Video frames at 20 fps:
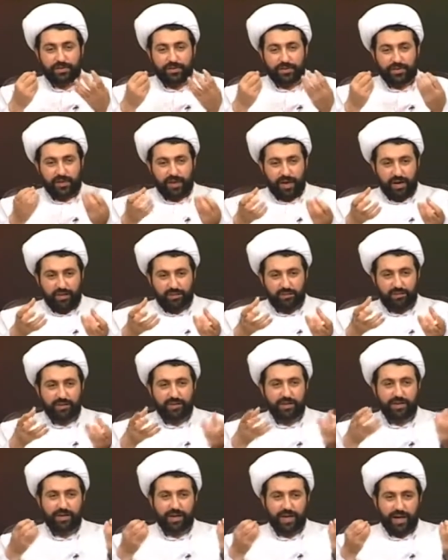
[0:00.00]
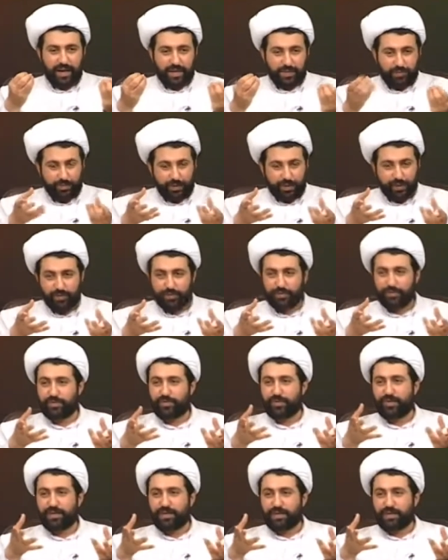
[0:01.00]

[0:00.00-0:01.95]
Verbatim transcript: soft and pure,